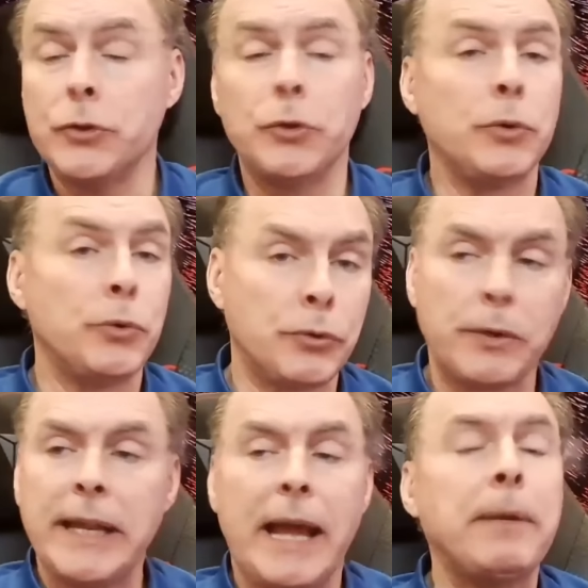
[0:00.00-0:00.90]
2,
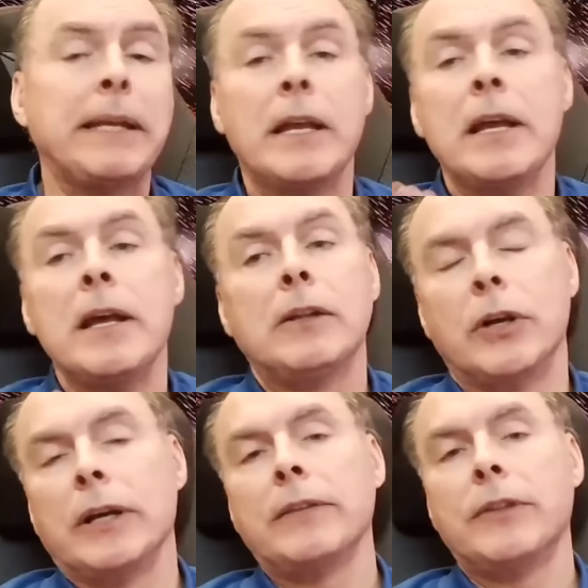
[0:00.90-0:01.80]
3, I mean,
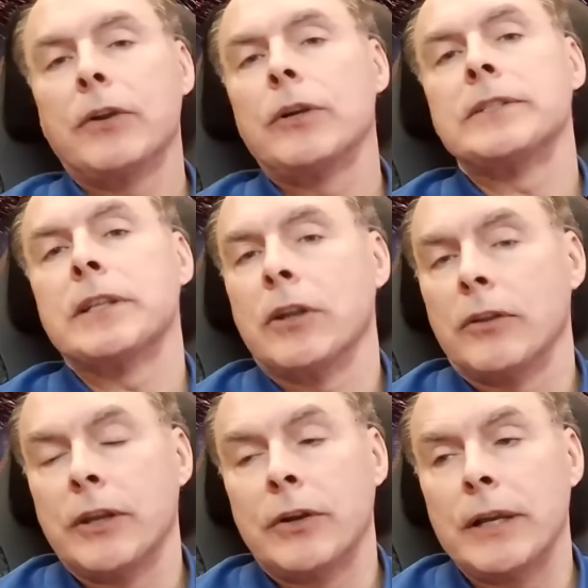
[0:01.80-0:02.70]
look, there is
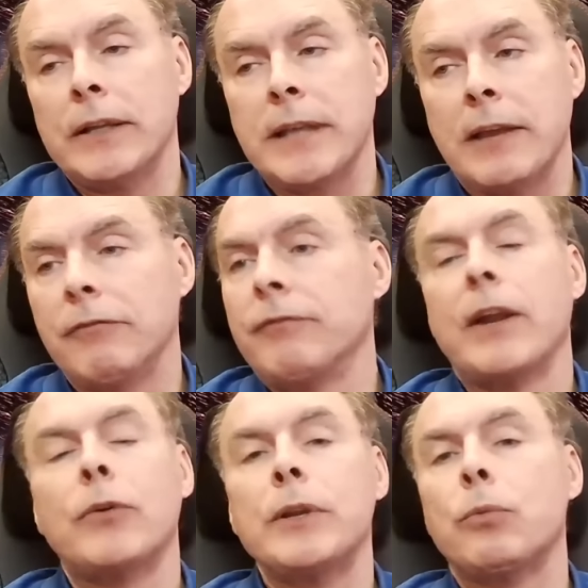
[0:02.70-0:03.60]
a
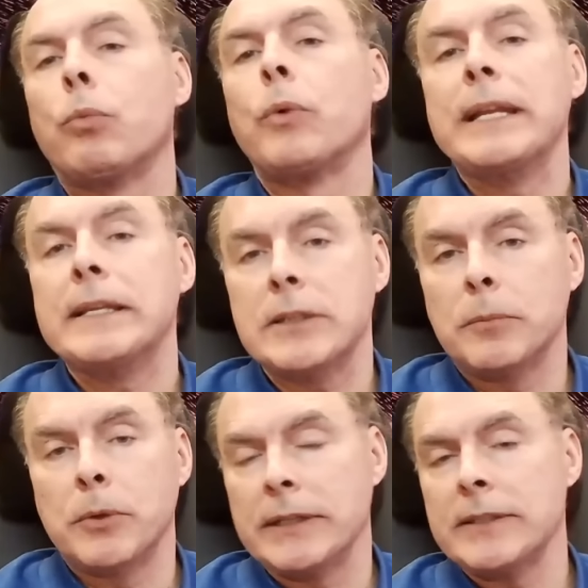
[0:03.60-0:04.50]
very
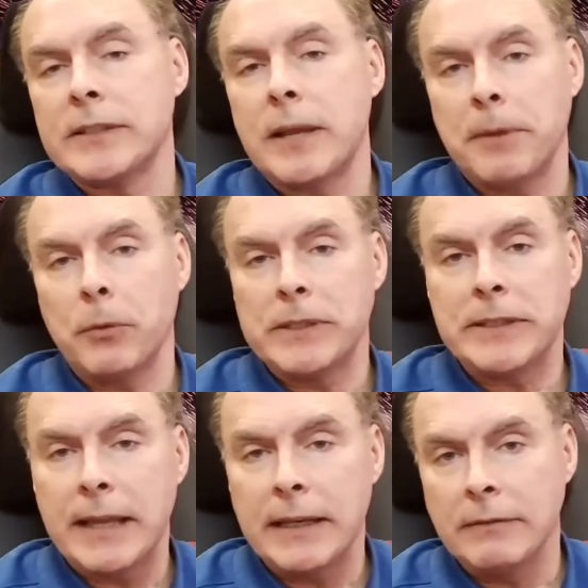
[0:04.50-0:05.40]
reasonable, and this is something we
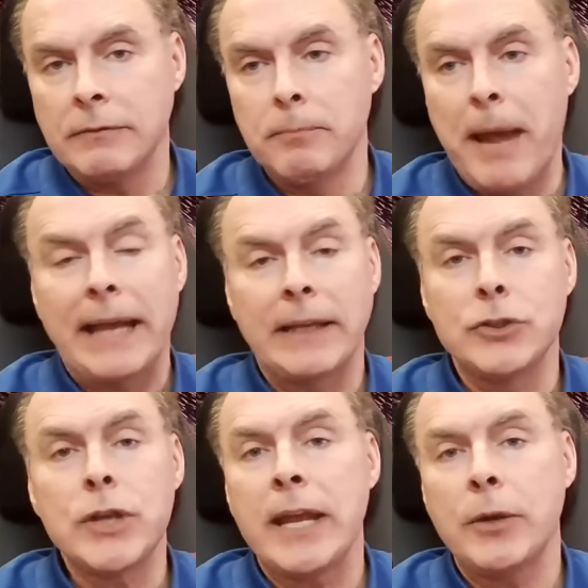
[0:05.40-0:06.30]
stated back
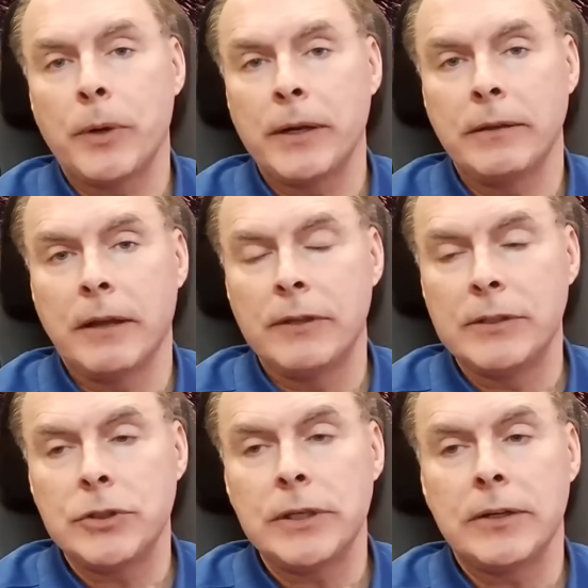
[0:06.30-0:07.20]
in January of
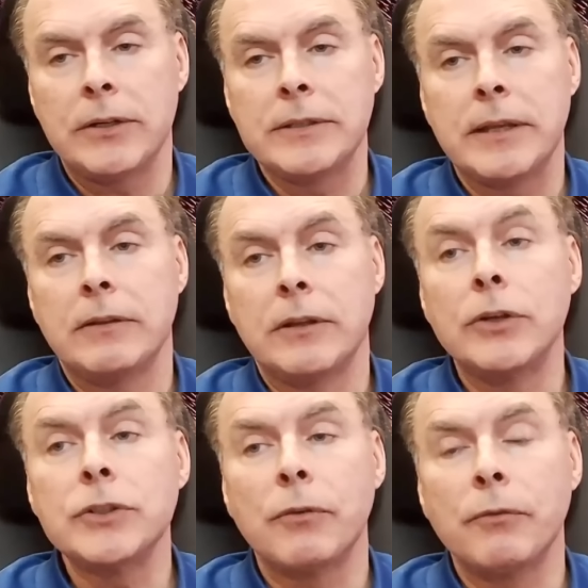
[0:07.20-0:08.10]
this year, is that
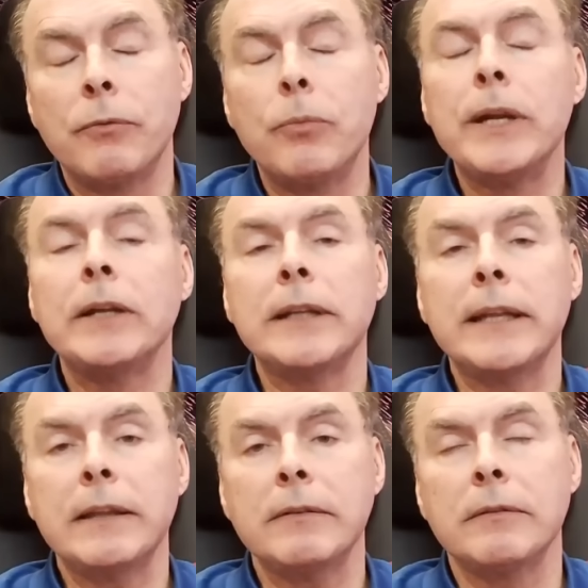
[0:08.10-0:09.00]

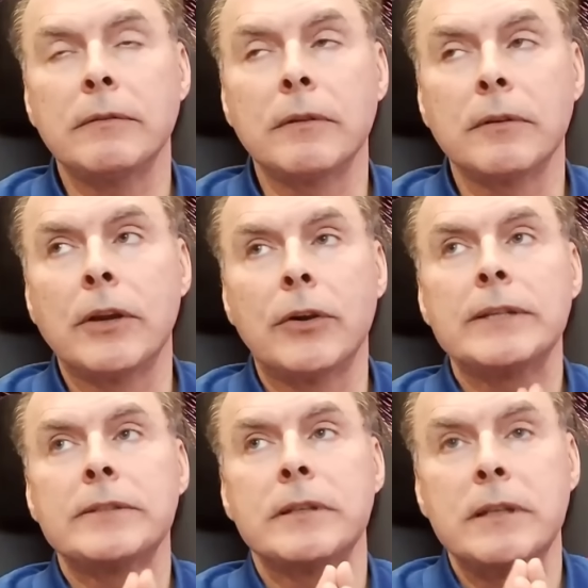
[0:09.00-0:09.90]
there
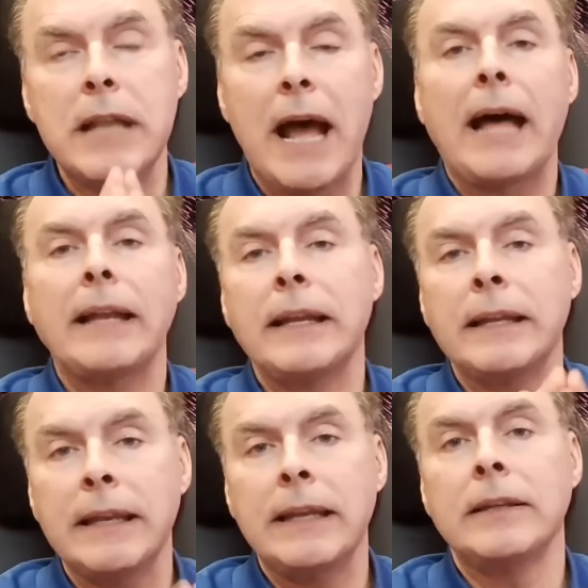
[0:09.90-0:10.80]
is not
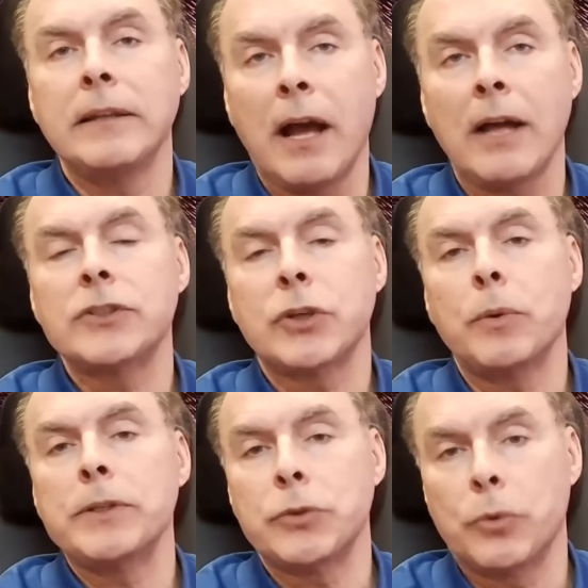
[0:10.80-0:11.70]
an
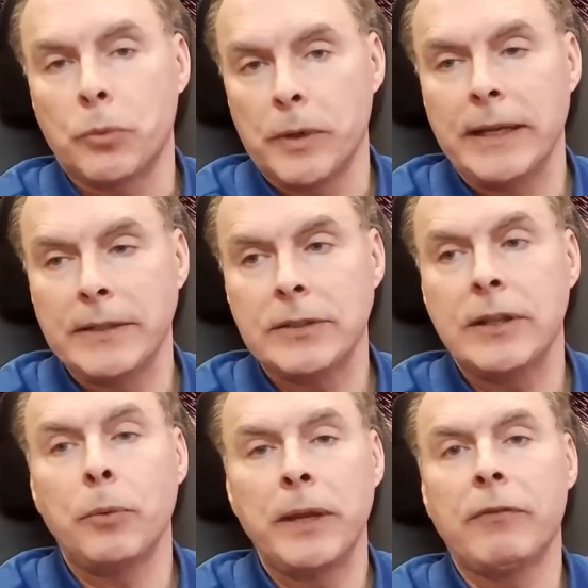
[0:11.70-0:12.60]
inconsequential risk
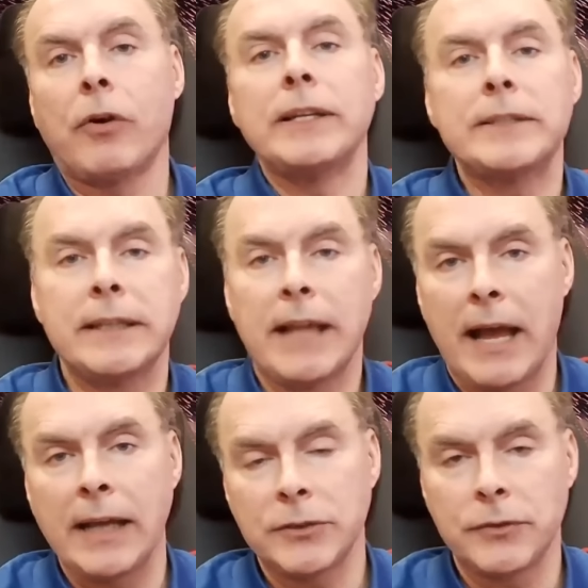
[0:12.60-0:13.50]
that we have already seen the
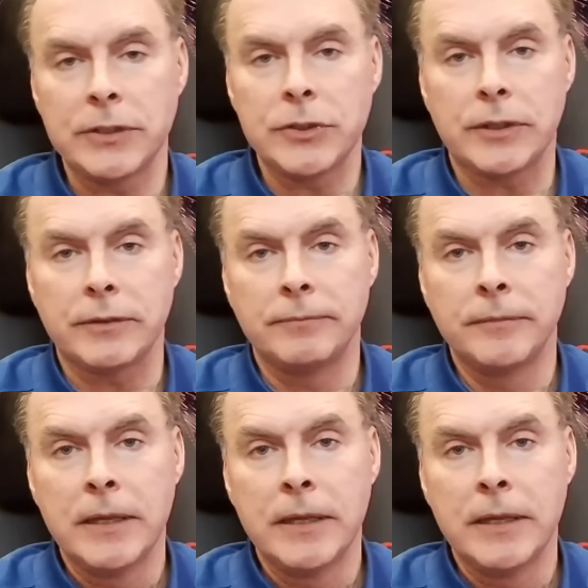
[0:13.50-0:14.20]
highs for this year.